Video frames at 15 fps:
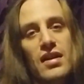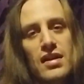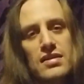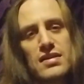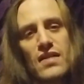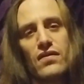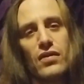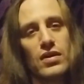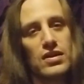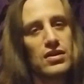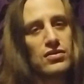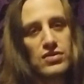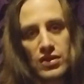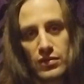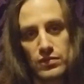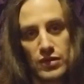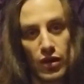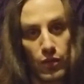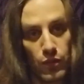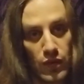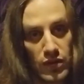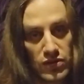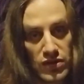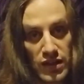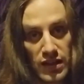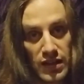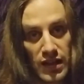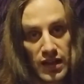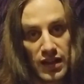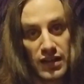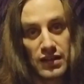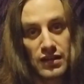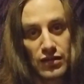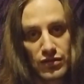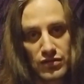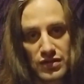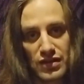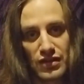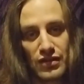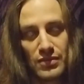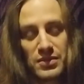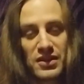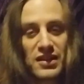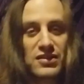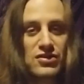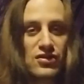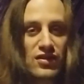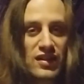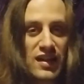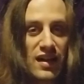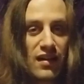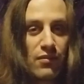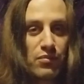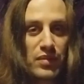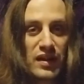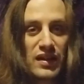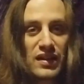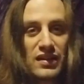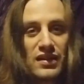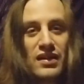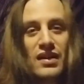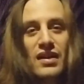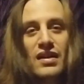Except for at YouTube. Don't post any of that at YouTube. You get your account banned.